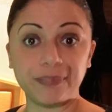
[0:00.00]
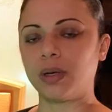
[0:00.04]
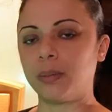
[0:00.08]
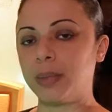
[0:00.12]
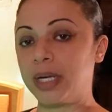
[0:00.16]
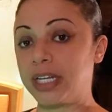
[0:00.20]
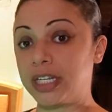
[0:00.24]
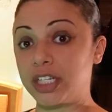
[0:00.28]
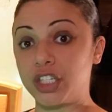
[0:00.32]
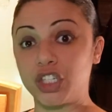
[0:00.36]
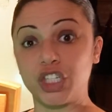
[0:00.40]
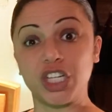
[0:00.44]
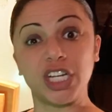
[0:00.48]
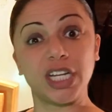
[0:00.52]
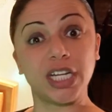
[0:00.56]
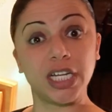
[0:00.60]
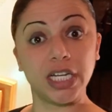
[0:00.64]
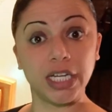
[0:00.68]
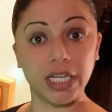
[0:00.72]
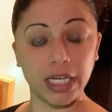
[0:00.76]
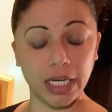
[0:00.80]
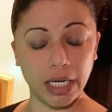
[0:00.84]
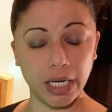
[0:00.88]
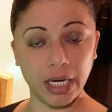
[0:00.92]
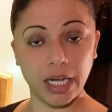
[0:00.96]
I made a chicken
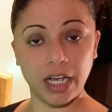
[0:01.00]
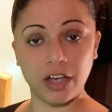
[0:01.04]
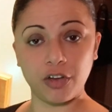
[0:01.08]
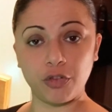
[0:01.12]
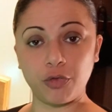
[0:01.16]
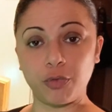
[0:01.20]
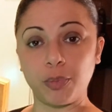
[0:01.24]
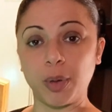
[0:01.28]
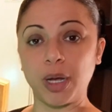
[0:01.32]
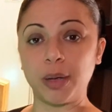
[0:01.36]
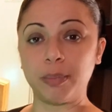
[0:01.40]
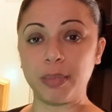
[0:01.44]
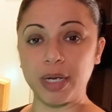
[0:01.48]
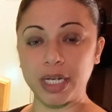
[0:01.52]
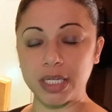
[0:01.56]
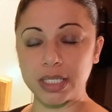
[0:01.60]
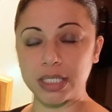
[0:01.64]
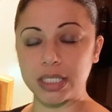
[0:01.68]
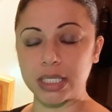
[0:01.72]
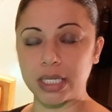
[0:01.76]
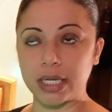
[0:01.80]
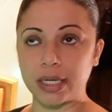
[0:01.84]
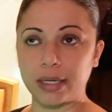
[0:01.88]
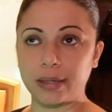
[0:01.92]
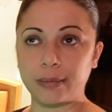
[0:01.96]
Kiev by
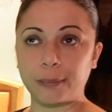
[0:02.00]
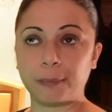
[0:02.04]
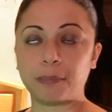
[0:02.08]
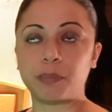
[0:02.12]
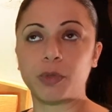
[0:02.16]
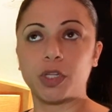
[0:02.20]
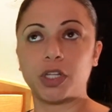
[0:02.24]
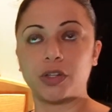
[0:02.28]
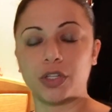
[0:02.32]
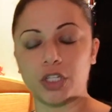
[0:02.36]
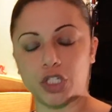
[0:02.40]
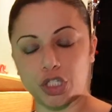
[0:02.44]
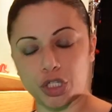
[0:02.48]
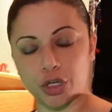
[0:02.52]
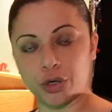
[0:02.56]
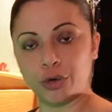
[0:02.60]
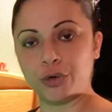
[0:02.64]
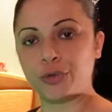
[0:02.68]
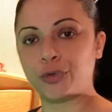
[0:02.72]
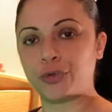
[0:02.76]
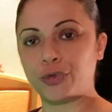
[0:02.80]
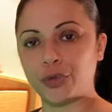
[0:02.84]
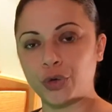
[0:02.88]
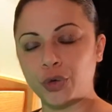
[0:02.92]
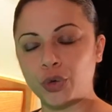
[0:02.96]
mixing the
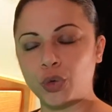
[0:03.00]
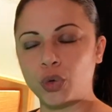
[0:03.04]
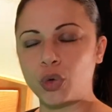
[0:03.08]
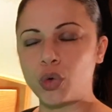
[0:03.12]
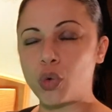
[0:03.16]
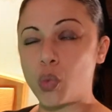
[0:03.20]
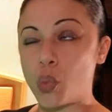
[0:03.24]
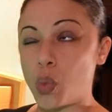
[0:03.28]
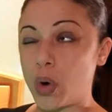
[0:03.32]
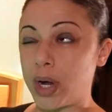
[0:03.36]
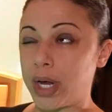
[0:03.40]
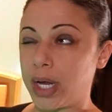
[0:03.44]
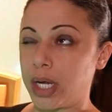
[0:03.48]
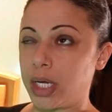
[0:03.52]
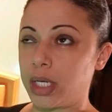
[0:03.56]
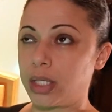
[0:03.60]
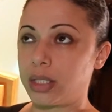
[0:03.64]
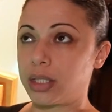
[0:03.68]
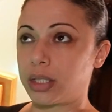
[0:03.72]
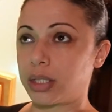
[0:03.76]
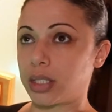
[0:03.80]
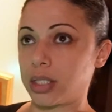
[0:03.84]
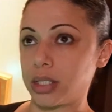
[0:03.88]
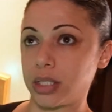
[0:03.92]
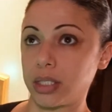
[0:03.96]
tofu
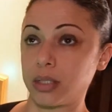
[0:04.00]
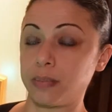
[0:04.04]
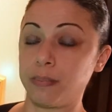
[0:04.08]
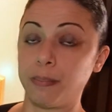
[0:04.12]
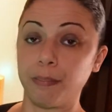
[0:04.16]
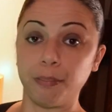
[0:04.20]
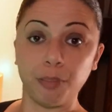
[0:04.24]
with some